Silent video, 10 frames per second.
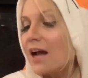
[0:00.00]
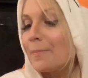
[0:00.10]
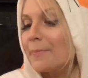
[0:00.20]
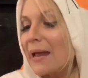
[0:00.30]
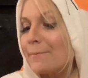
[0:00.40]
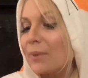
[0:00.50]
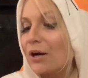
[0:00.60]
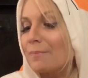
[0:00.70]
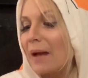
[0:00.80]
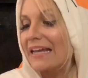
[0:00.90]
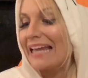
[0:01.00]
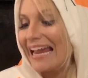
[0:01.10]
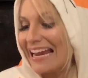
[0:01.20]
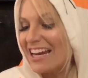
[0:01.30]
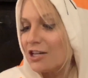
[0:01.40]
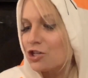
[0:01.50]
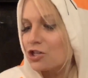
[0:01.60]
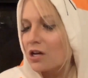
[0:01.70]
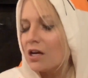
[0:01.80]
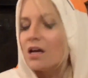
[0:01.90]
up paper in my cage,